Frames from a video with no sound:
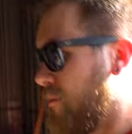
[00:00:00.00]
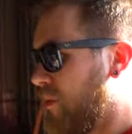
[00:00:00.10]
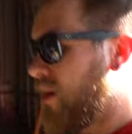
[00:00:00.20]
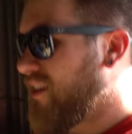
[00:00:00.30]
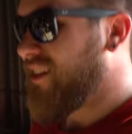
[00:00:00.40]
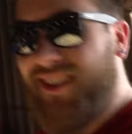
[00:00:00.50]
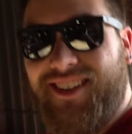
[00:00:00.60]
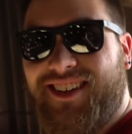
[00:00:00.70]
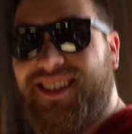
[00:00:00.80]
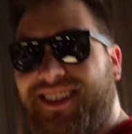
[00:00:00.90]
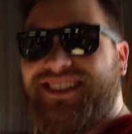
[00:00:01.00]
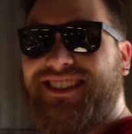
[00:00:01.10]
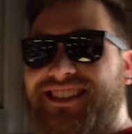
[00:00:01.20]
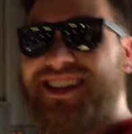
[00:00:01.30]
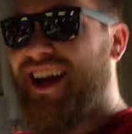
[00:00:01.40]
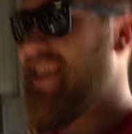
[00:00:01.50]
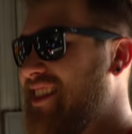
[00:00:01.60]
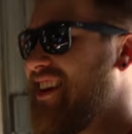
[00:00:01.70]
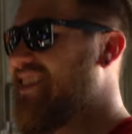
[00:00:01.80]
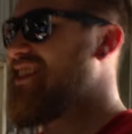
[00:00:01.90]
But I
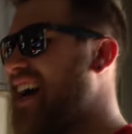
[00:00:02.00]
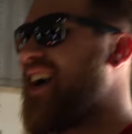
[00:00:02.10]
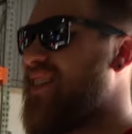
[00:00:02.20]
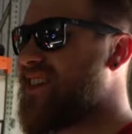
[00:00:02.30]
think the time